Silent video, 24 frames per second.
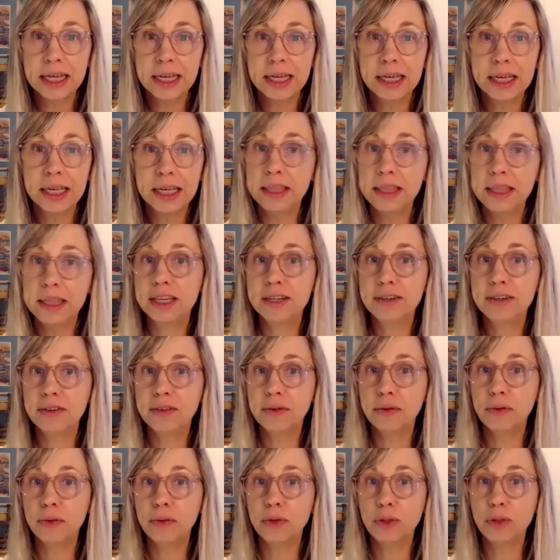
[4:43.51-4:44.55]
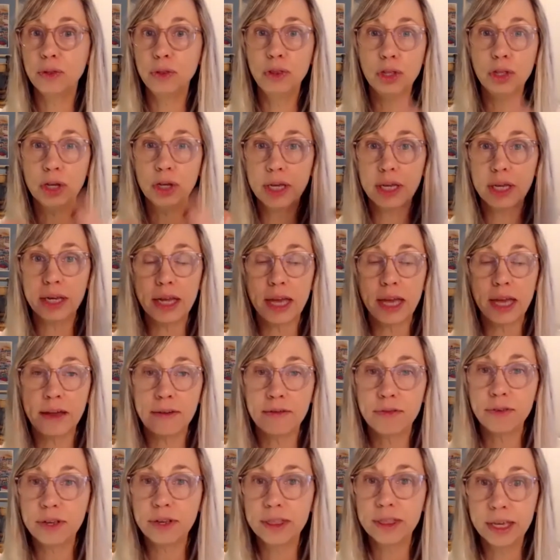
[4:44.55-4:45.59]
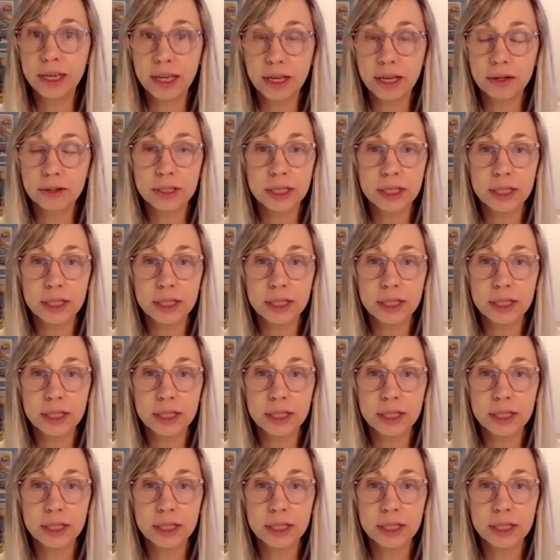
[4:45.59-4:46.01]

can then look at everything else